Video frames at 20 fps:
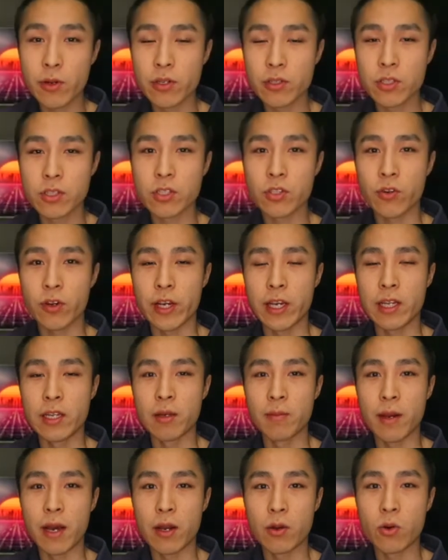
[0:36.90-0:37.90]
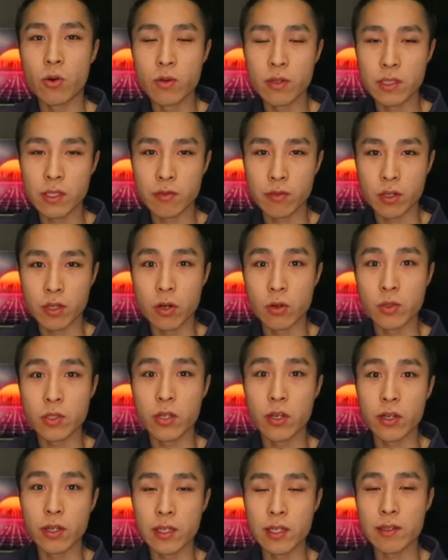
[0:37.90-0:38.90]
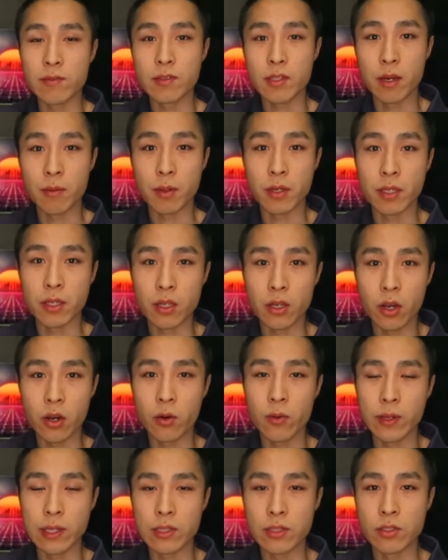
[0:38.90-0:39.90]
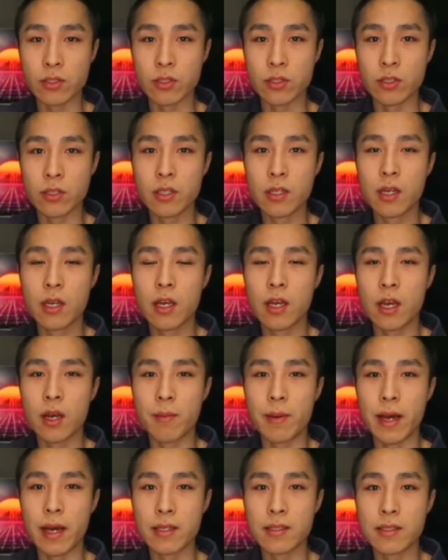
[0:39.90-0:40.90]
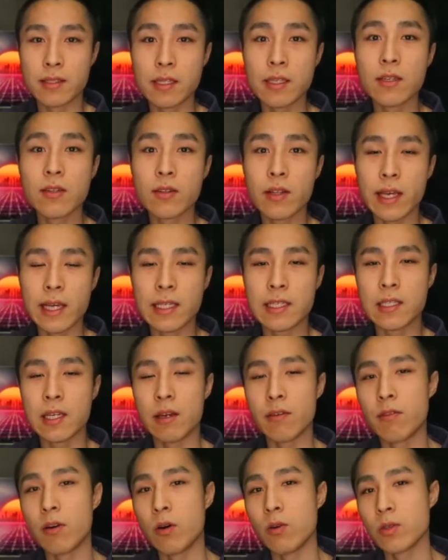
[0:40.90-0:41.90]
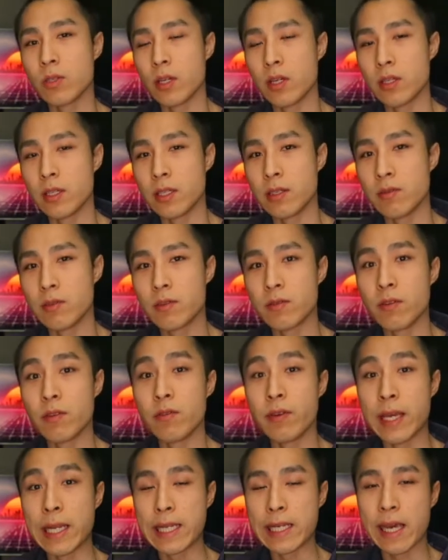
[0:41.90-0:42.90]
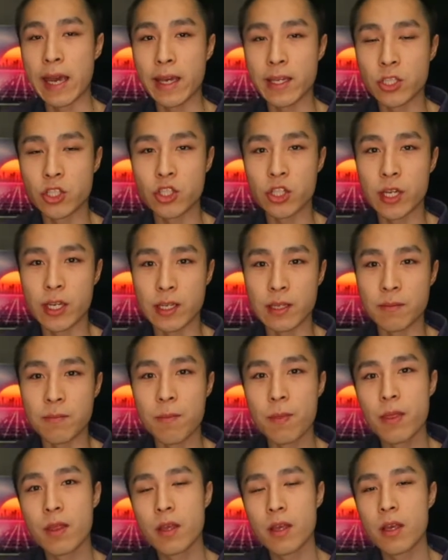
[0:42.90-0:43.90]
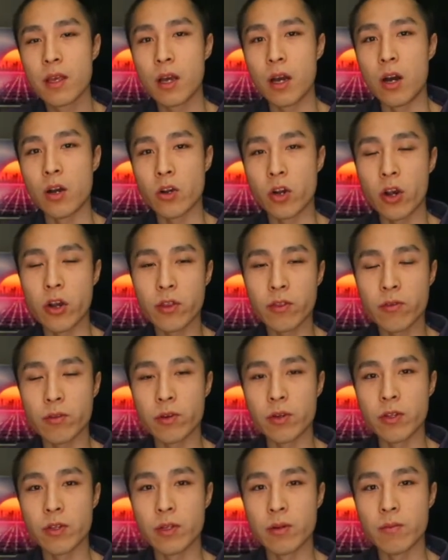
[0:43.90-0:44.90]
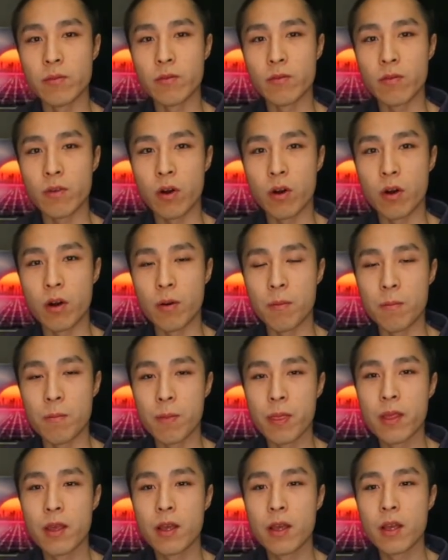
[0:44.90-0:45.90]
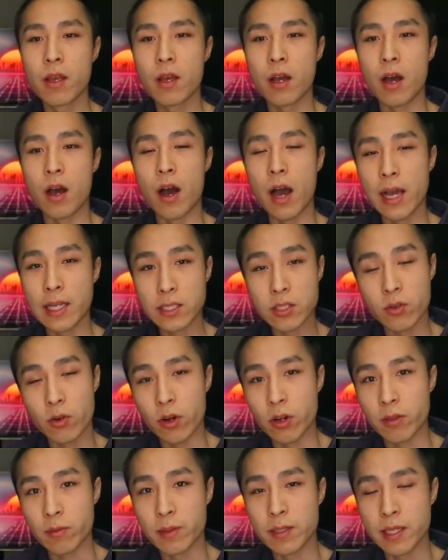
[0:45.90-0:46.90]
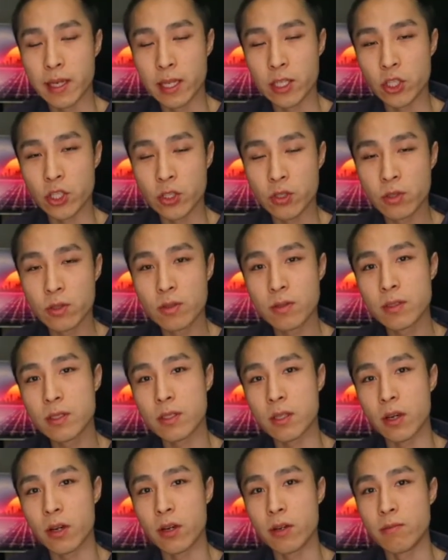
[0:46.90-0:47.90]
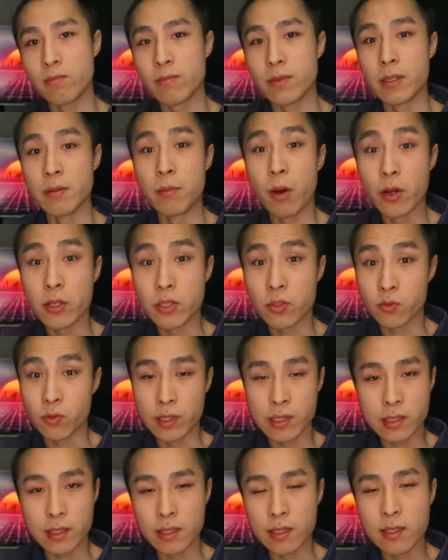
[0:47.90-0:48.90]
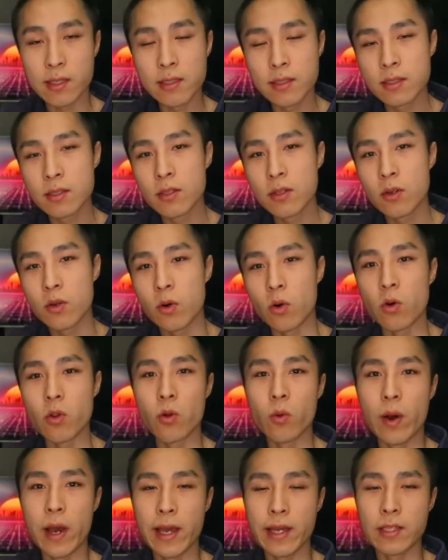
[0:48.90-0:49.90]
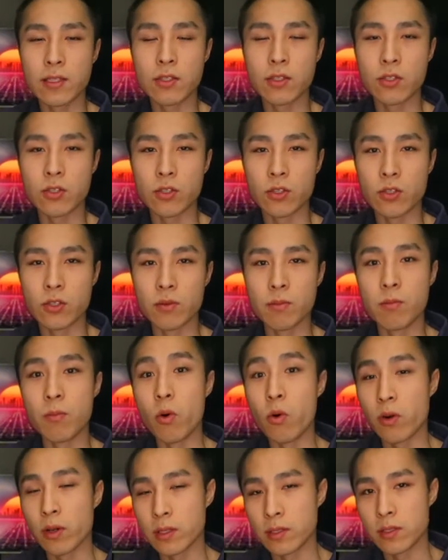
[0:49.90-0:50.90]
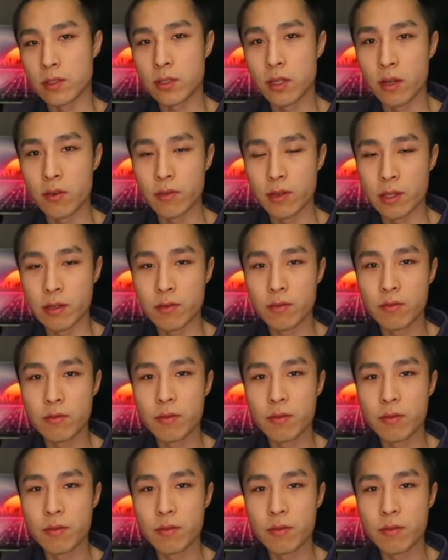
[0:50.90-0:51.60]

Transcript: on your screen about all the different alternatives I'm going to go into about single ETF alternatives for VDHG. I'll go through them from highest growth potential, so the most riskiest, all the way to more conservative.